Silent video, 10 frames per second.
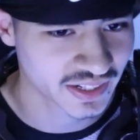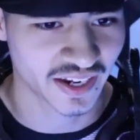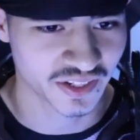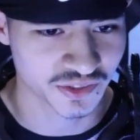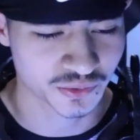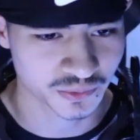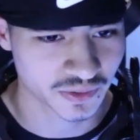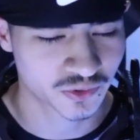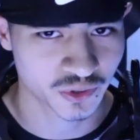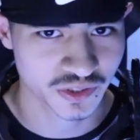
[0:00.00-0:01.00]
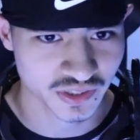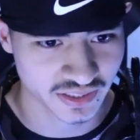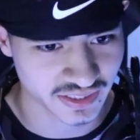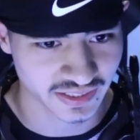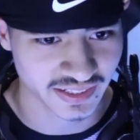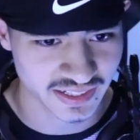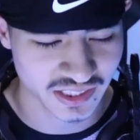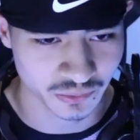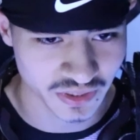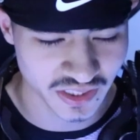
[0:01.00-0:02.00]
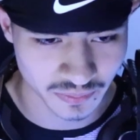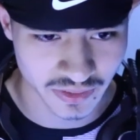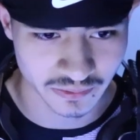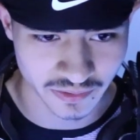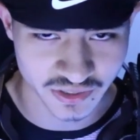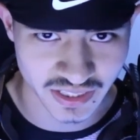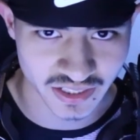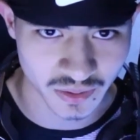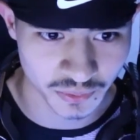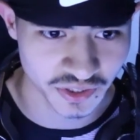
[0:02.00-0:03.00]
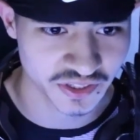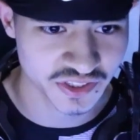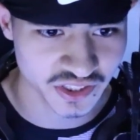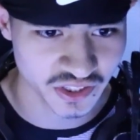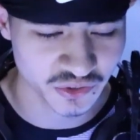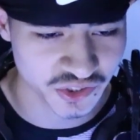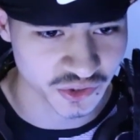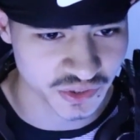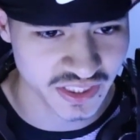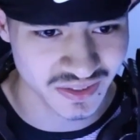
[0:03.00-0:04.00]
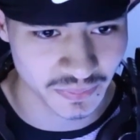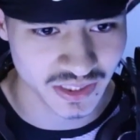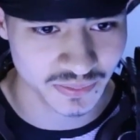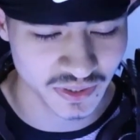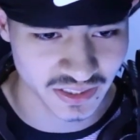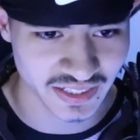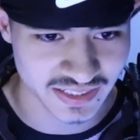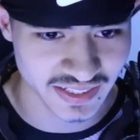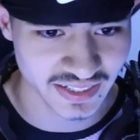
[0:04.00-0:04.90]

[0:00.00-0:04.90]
and of course, again, like I said, we did beat Riverside a couple years ago, so seeing Big Spring against